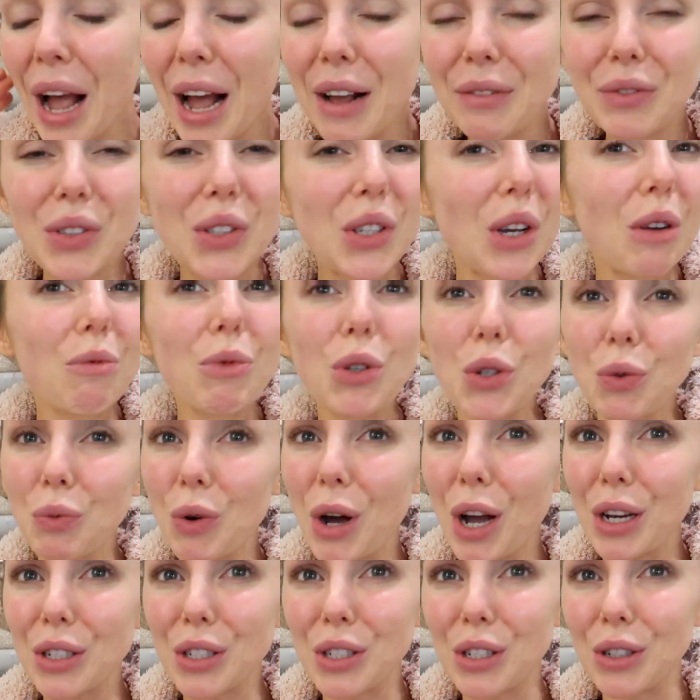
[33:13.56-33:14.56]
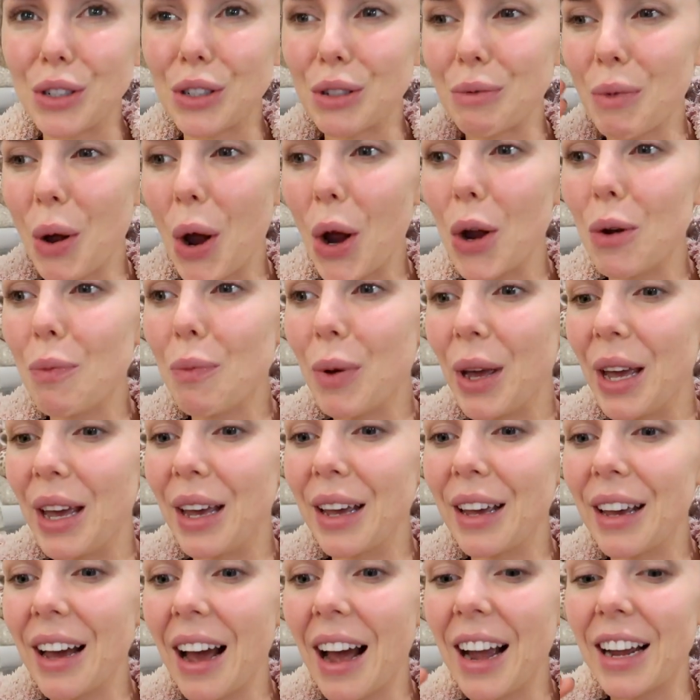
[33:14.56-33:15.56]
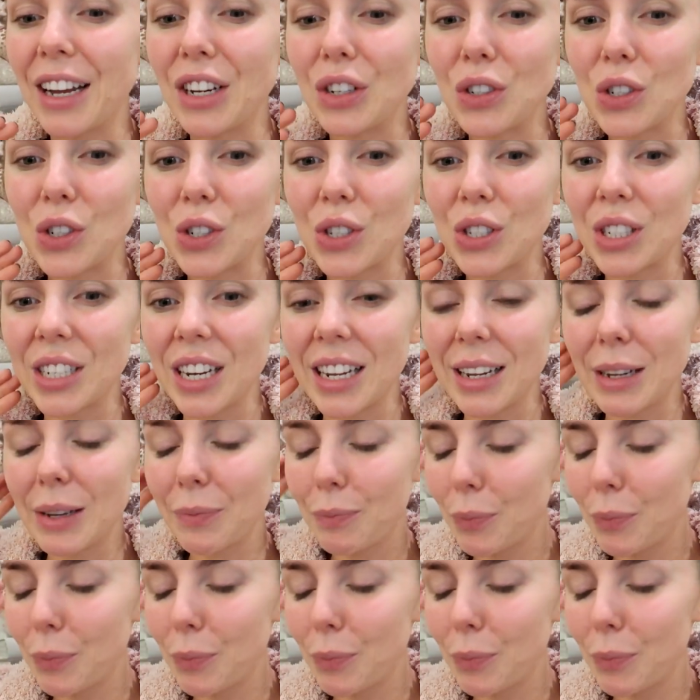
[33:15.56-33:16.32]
I have so much work to do, so I'm hoping I can just